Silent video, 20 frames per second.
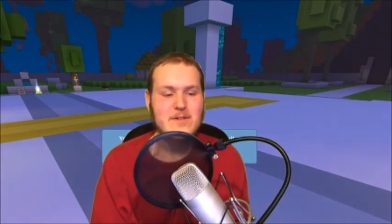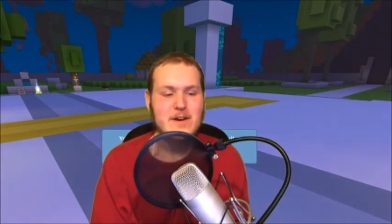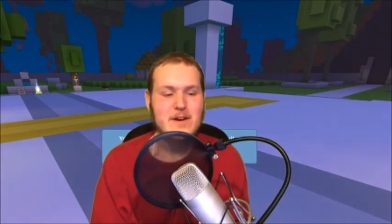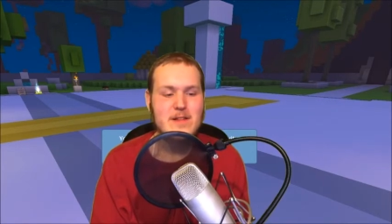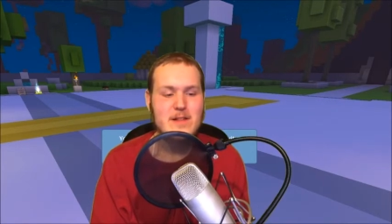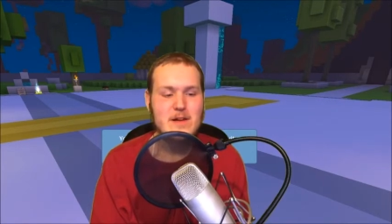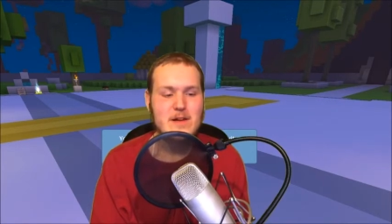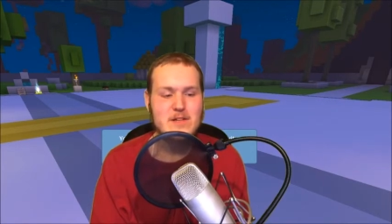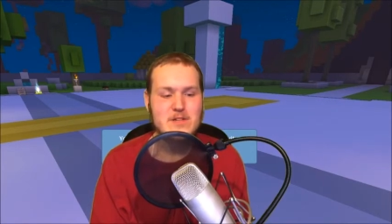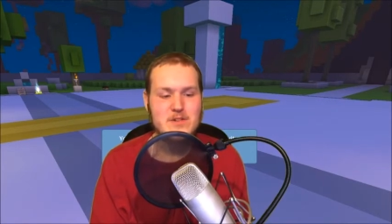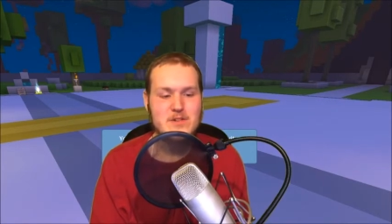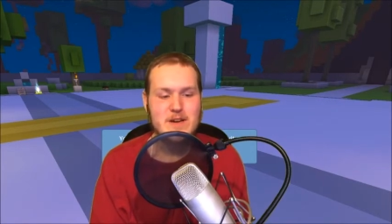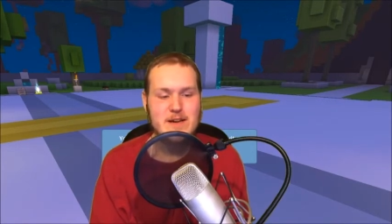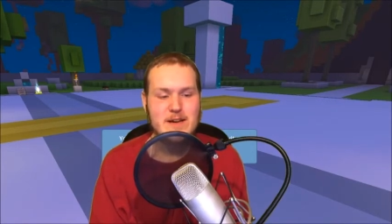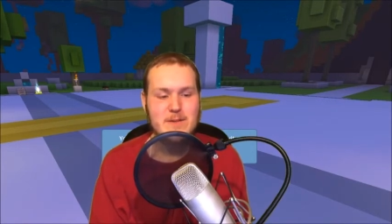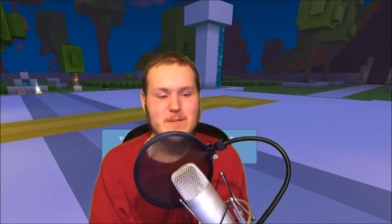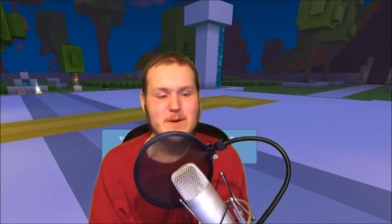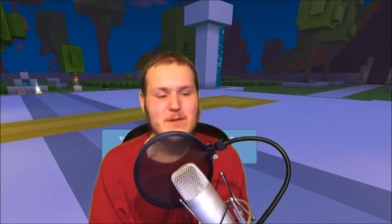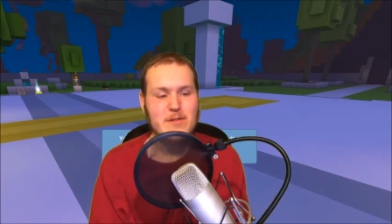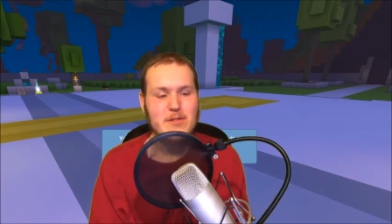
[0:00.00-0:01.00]
I lost track.
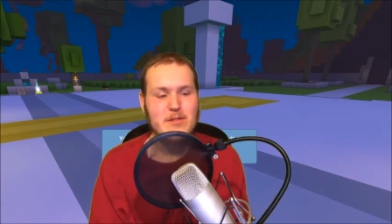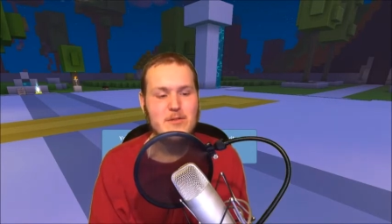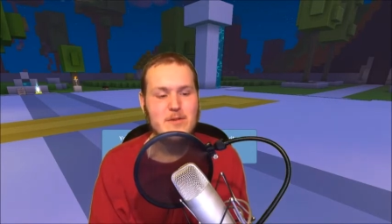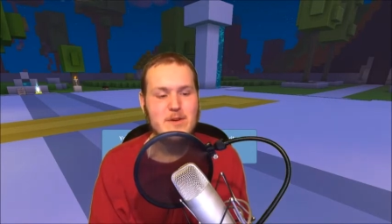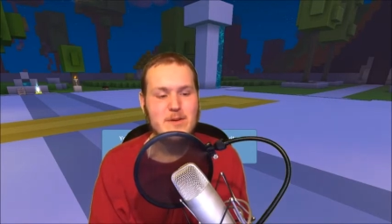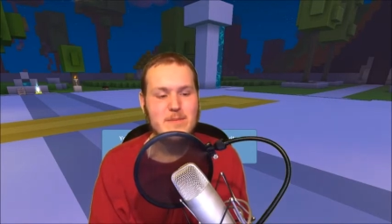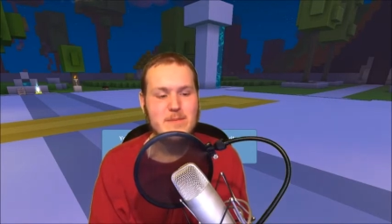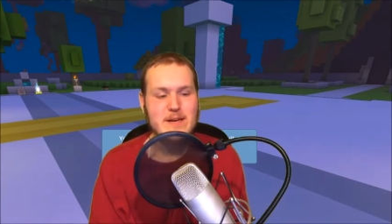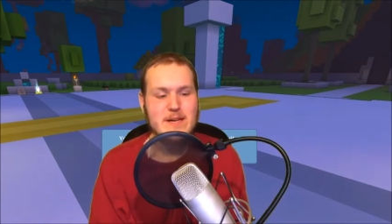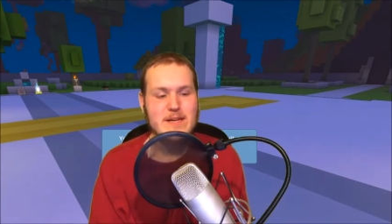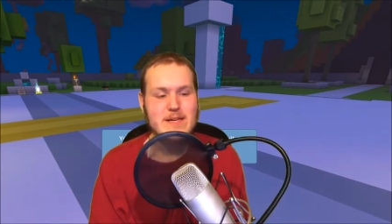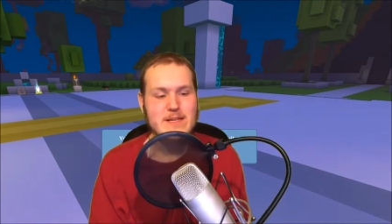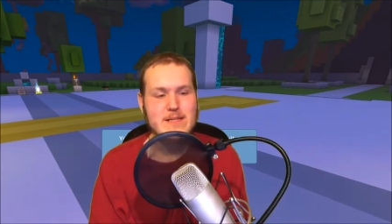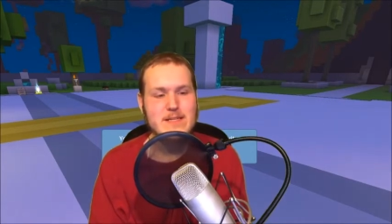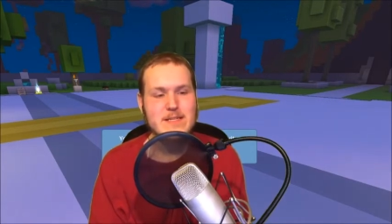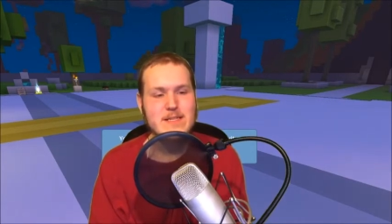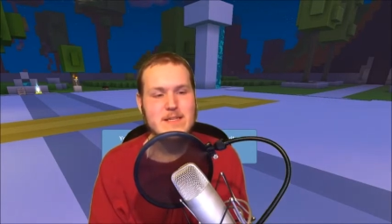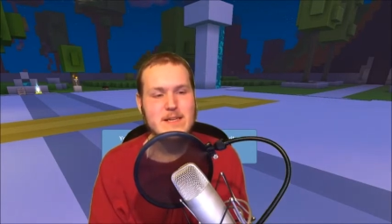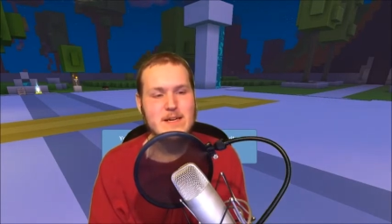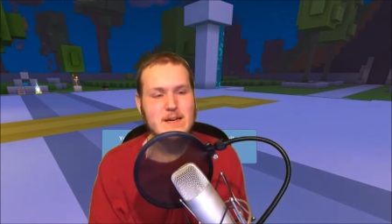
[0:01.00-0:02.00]
About 30
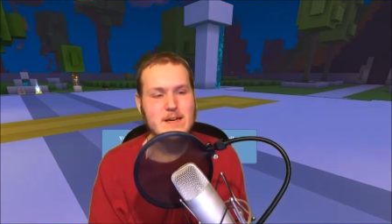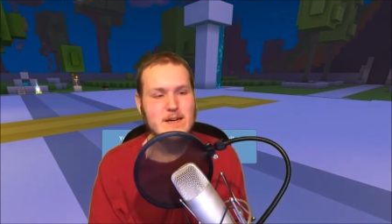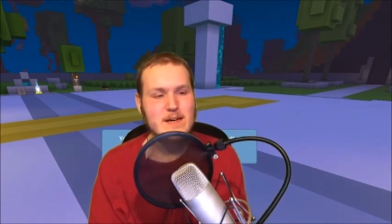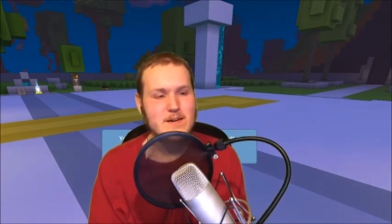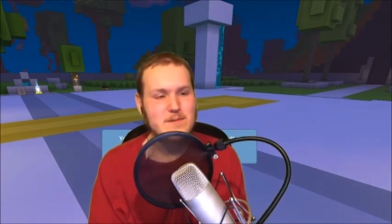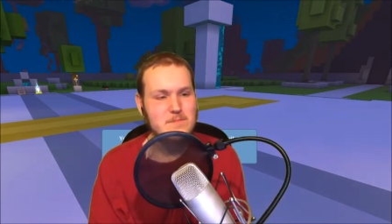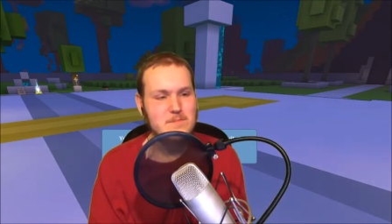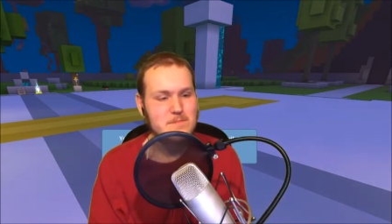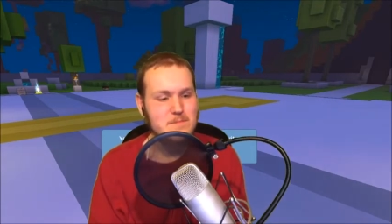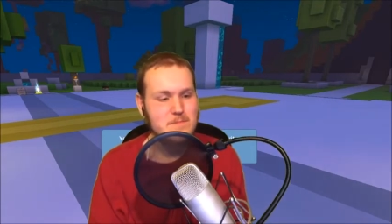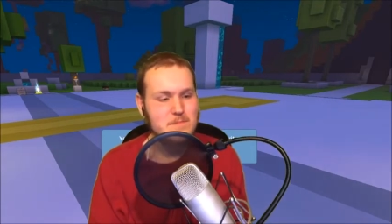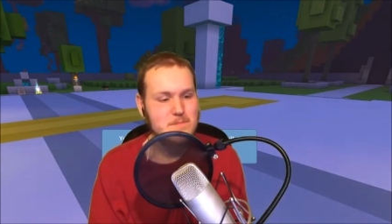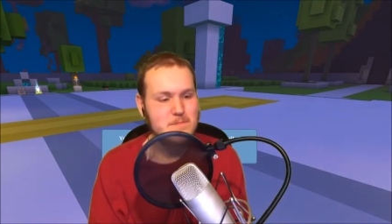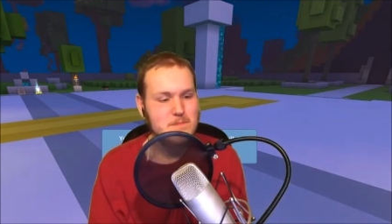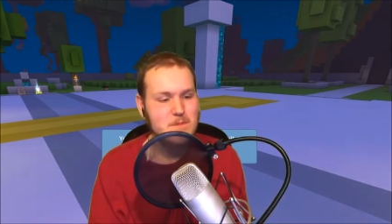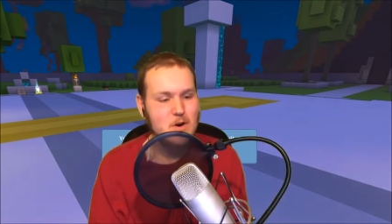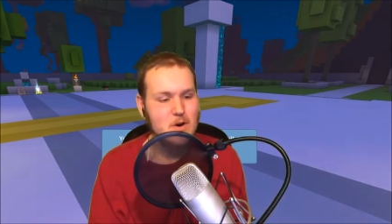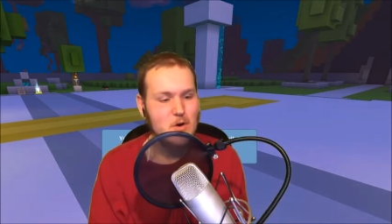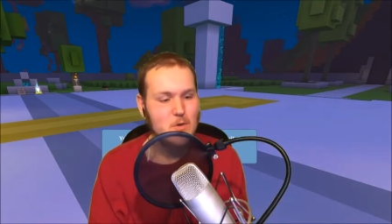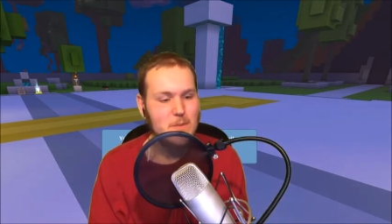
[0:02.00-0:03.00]
minutes, uh,
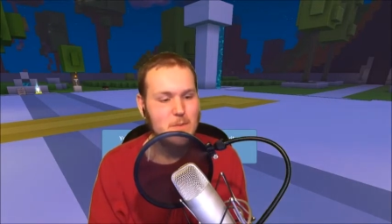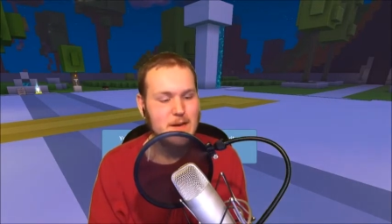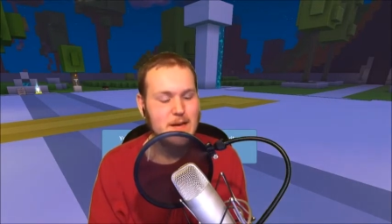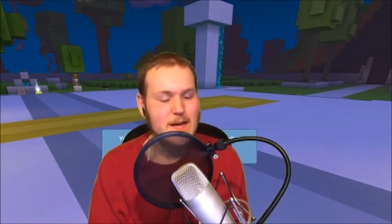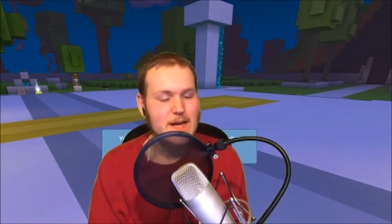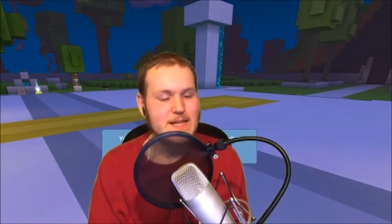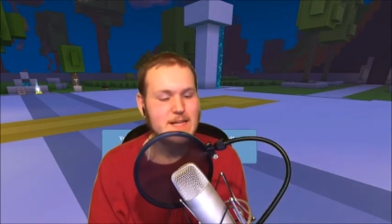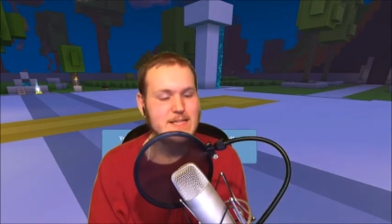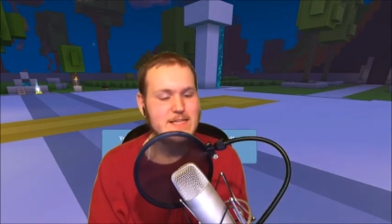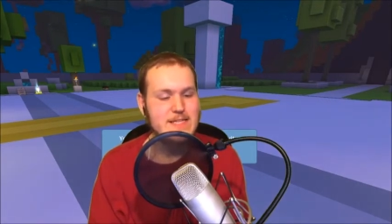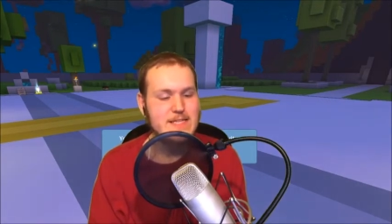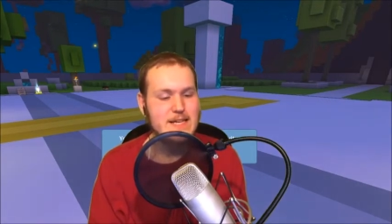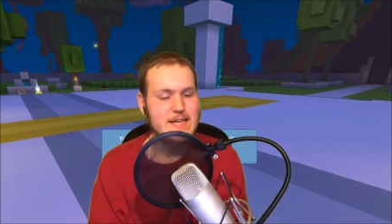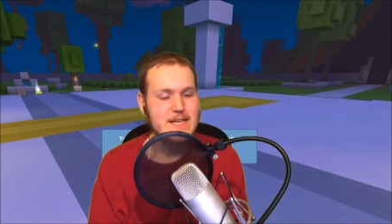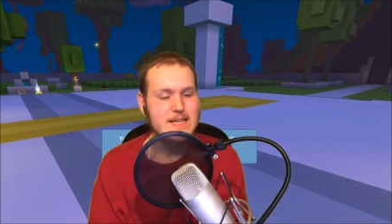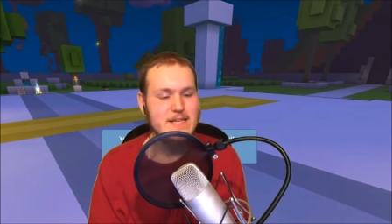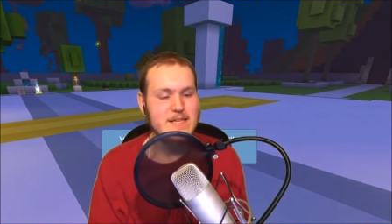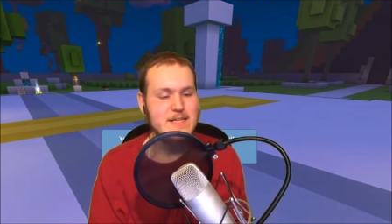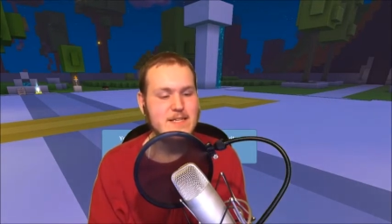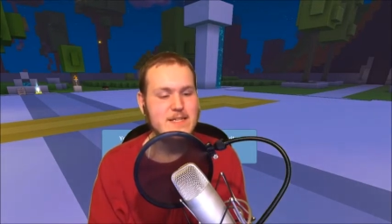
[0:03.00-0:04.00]
OBS
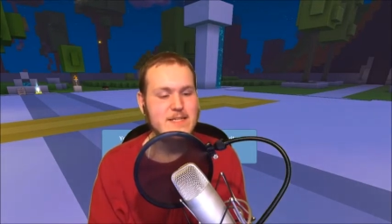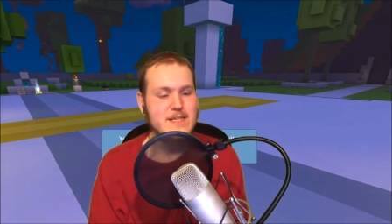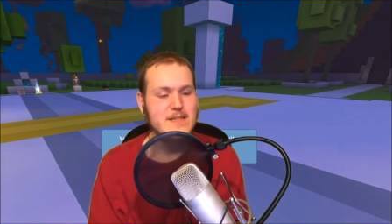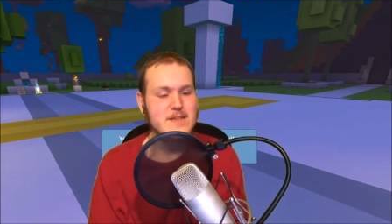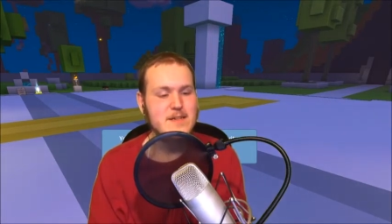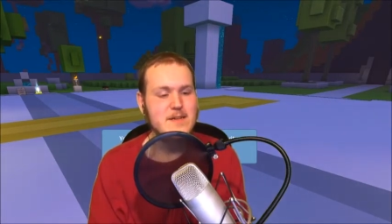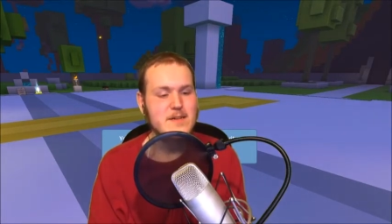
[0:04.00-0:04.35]
says,